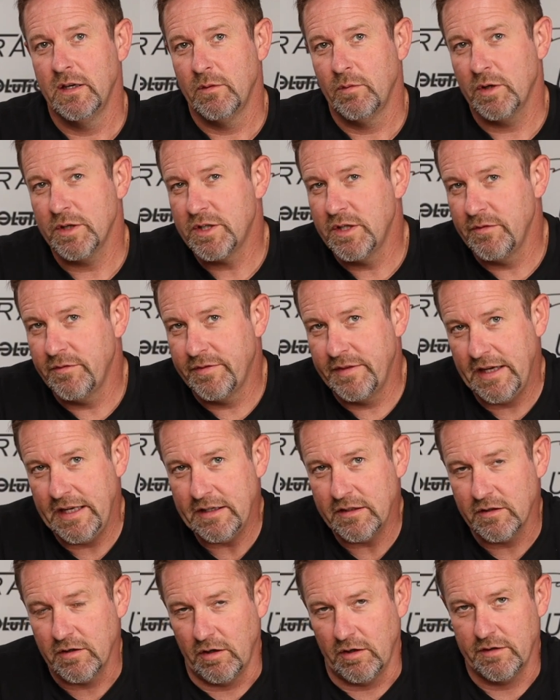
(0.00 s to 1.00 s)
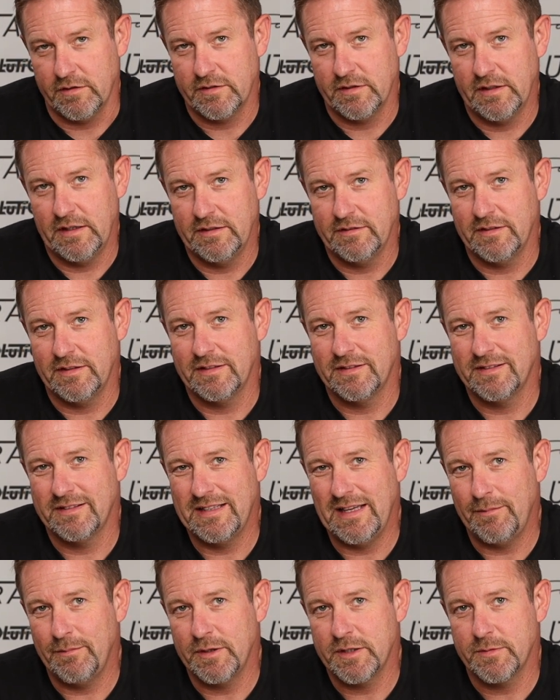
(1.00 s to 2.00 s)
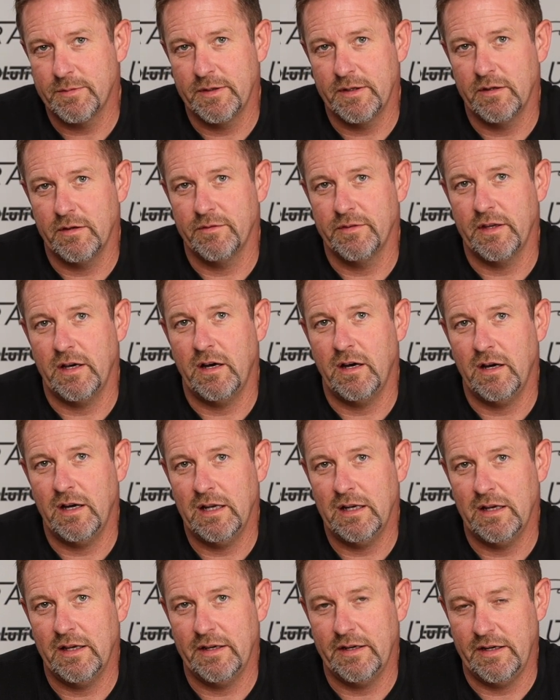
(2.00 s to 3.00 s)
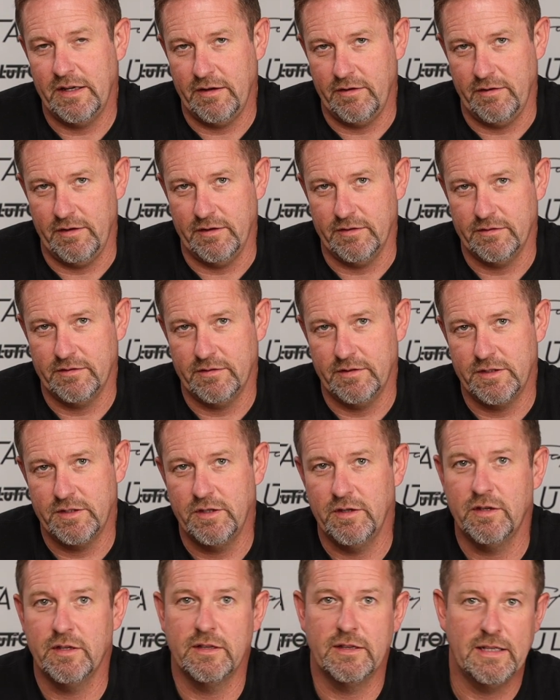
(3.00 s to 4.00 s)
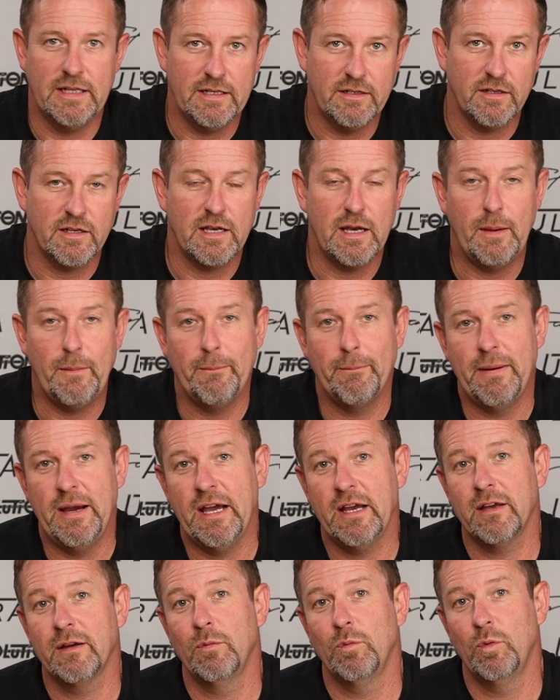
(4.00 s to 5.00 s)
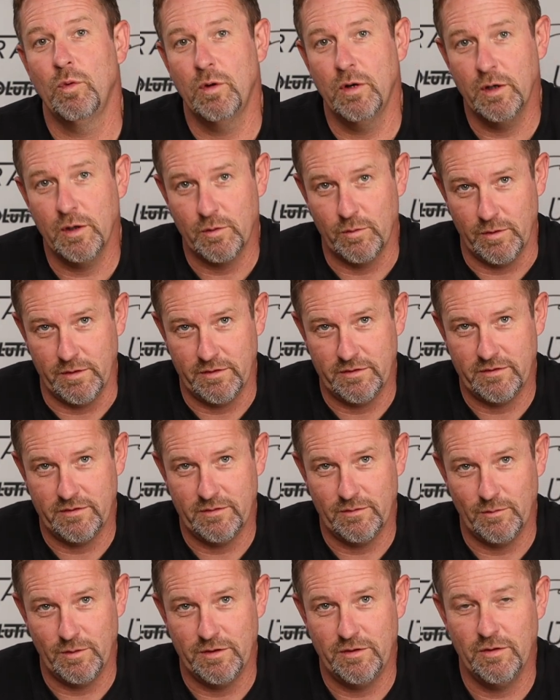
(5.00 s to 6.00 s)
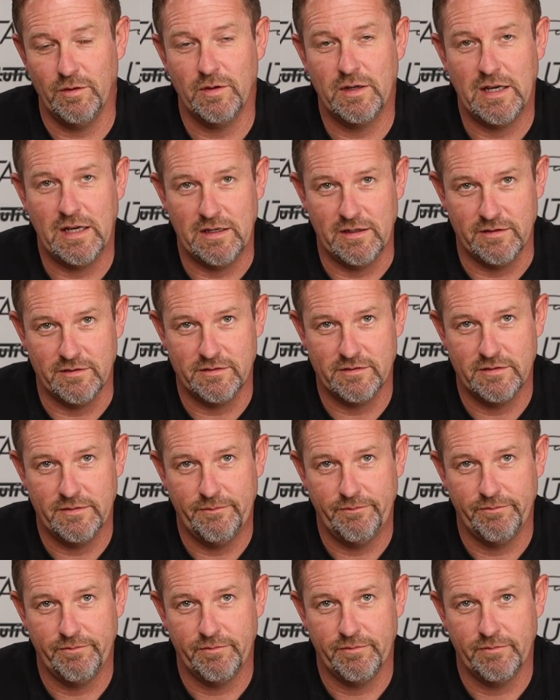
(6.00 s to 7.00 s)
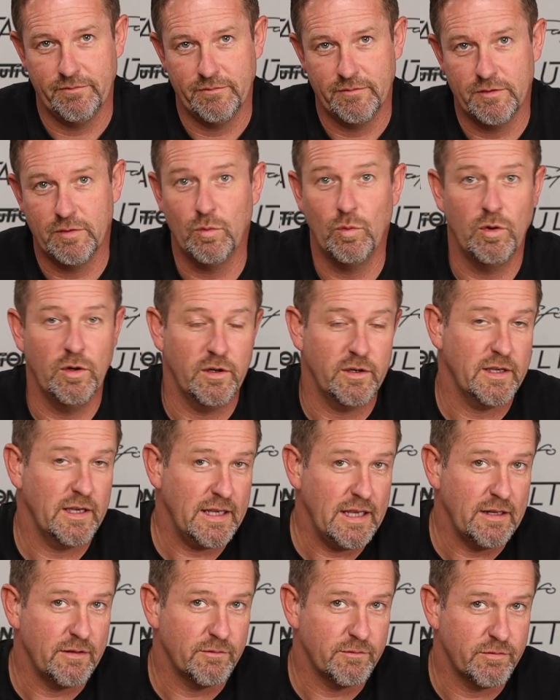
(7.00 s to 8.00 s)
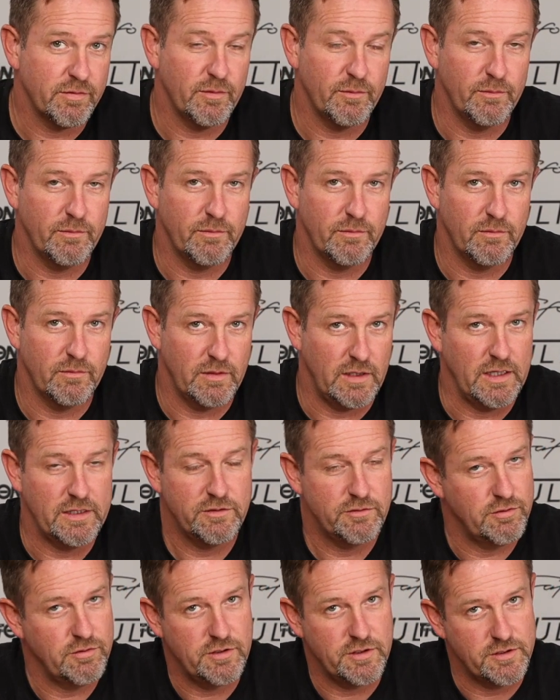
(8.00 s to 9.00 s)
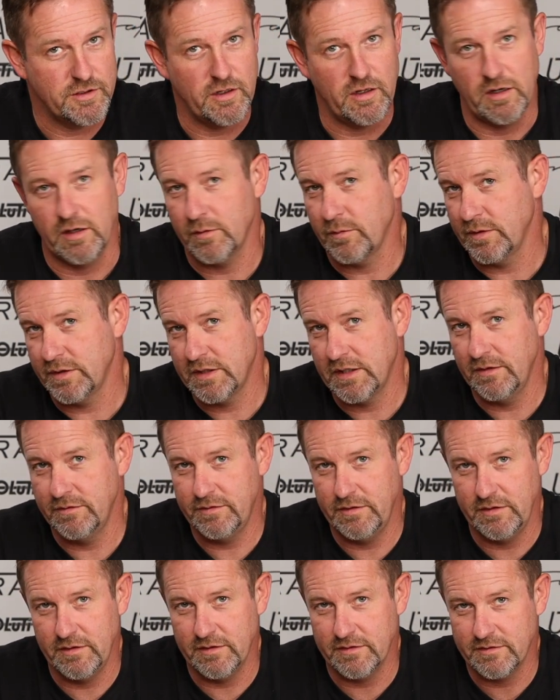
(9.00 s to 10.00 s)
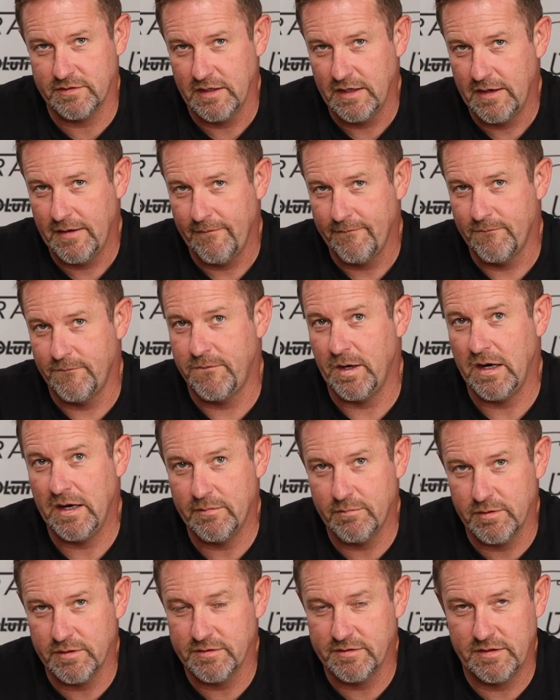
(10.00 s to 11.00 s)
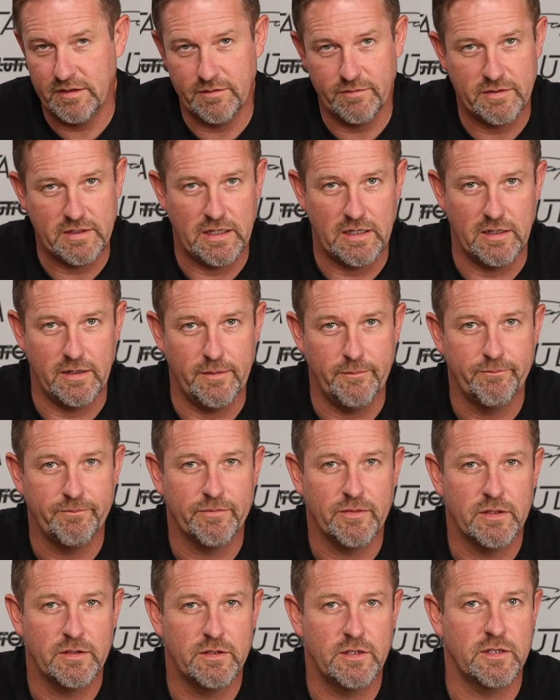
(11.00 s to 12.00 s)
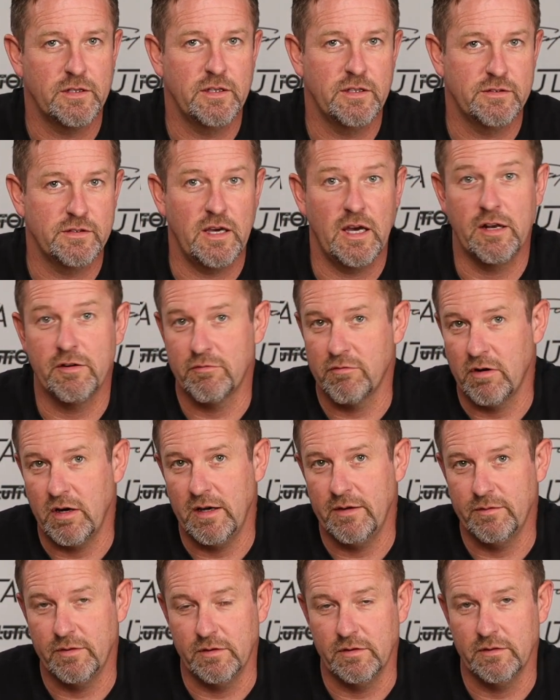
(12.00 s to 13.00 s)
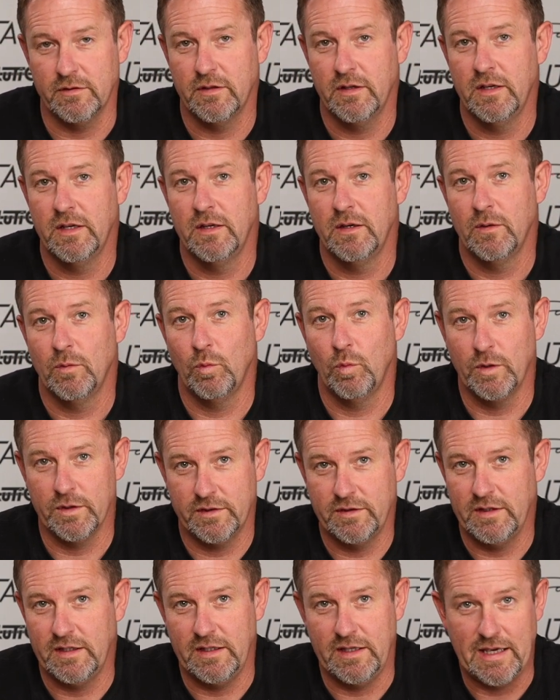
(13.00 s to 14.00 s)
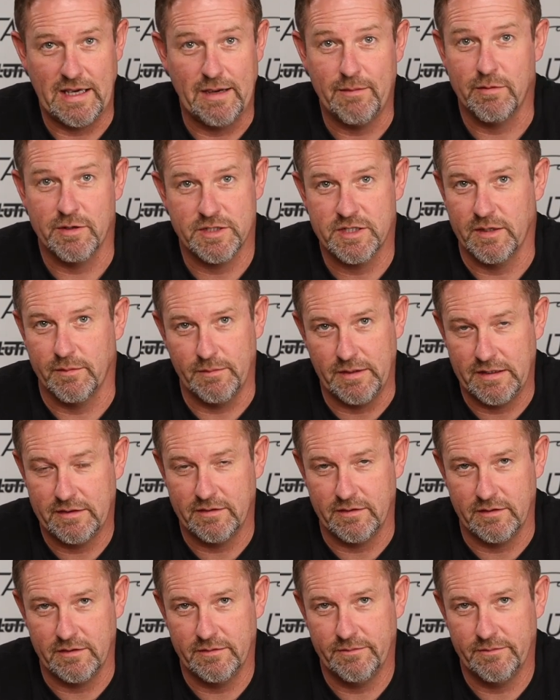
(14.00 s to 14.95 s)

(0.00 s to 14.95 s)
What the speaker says: What you've then got is an establishment of the highlighted areas that you can then come back and work with your colors to work again from light through to dark, which gives you this vibrancy of color that is unrivaled with the airbrushing method.